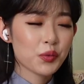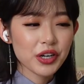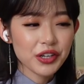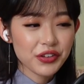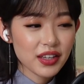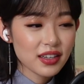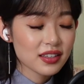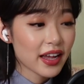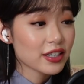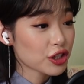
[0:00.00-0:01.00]
what do you think
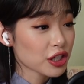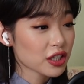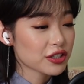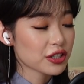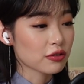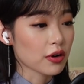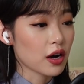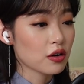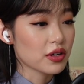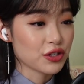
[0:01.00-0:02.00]
led Triller to
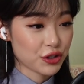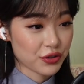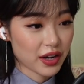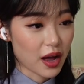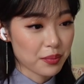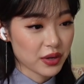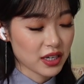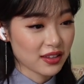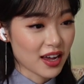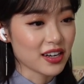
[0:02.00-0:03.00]
grow into the
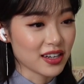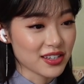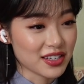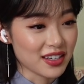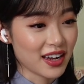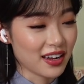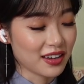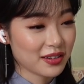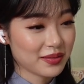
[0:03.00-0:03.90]
company that it is today?